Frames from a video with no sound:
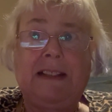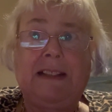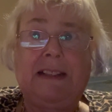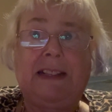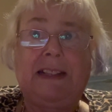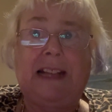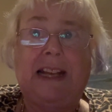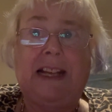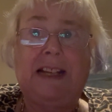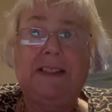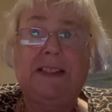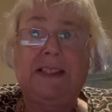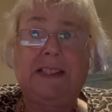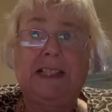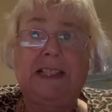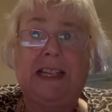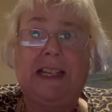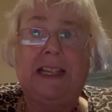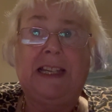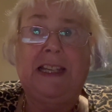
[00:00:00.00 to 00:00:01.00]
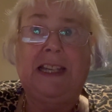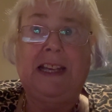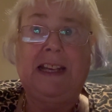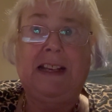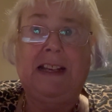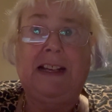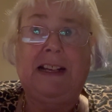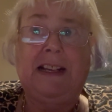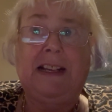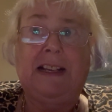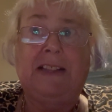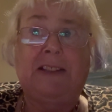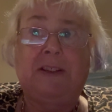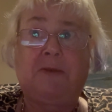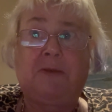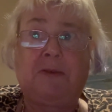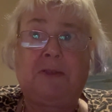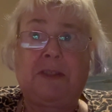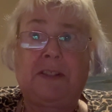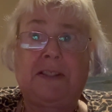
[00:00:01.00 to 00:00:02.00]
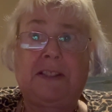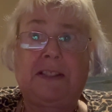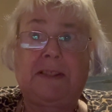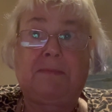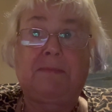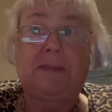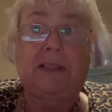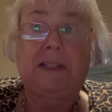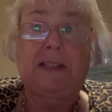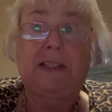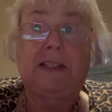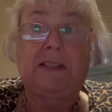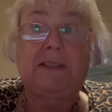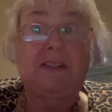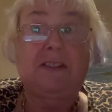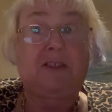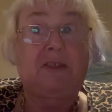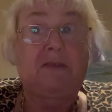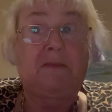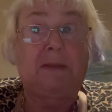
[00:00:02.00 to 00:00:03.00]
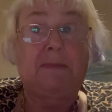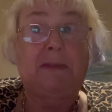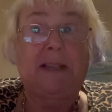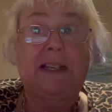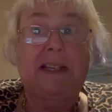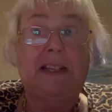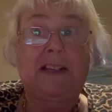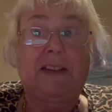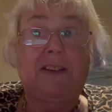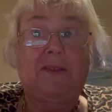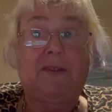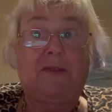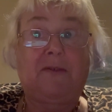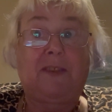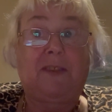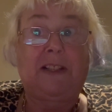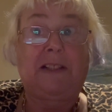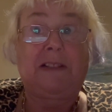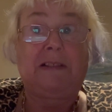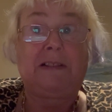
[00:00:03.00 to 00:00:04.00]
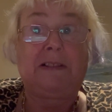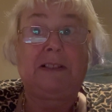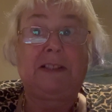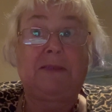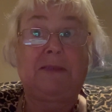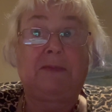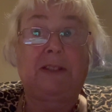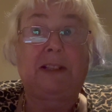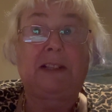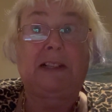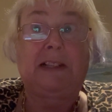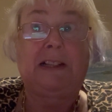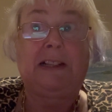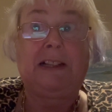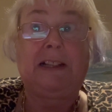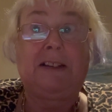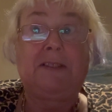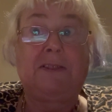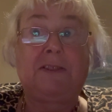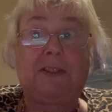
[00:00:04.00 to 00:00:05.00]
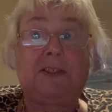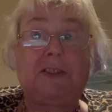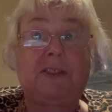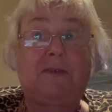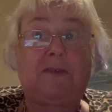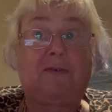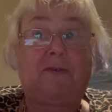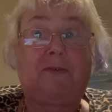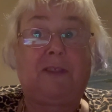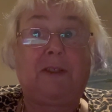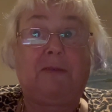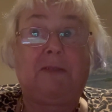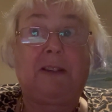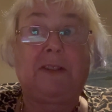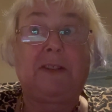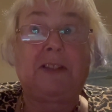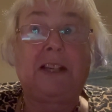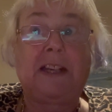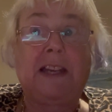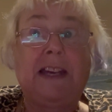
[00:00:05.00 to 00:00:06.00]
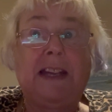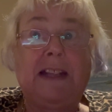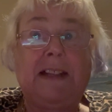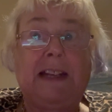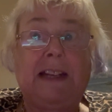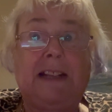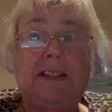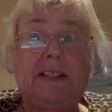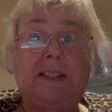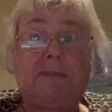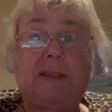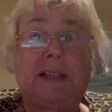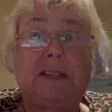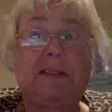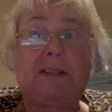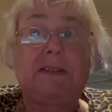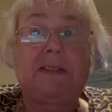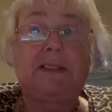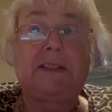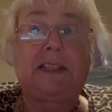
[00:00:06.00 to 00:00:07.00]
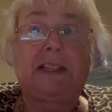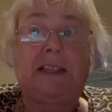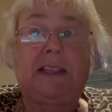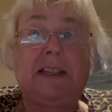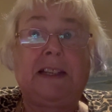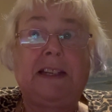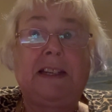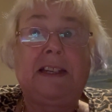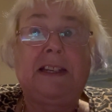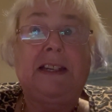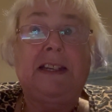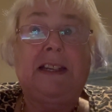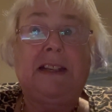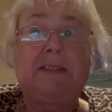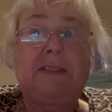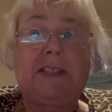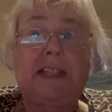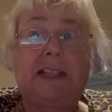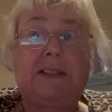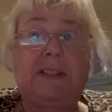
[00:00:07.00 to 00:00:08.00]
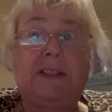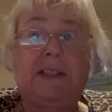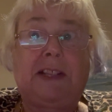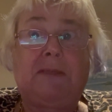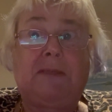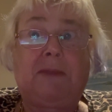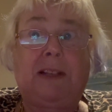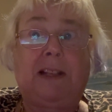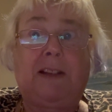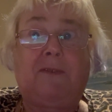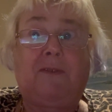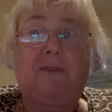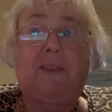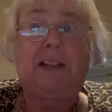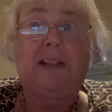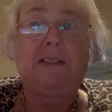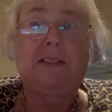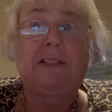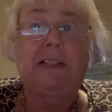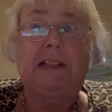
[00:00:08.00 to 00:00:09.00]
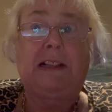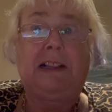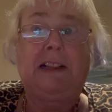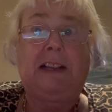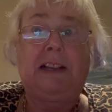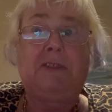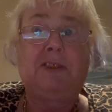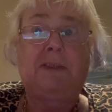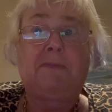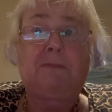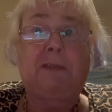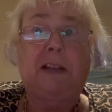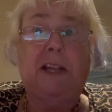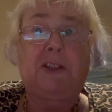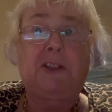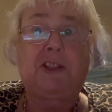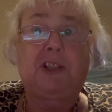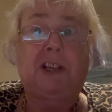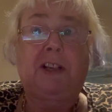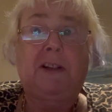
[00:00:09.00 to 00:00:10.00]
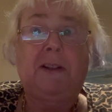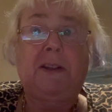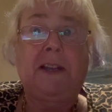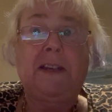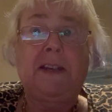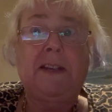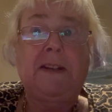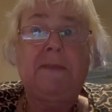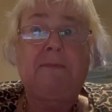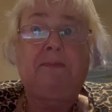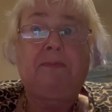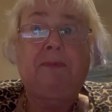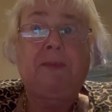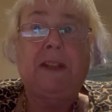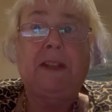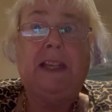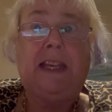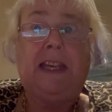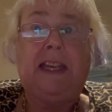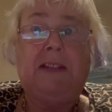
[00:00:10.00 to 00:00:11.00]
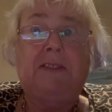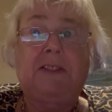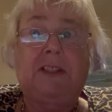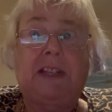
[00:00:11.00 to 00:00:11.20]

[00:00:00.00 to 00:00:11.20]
Lastly, I notice my stomach bag fills with a lot of fluid. That's because the intestine, when it feels a lot of pressure, it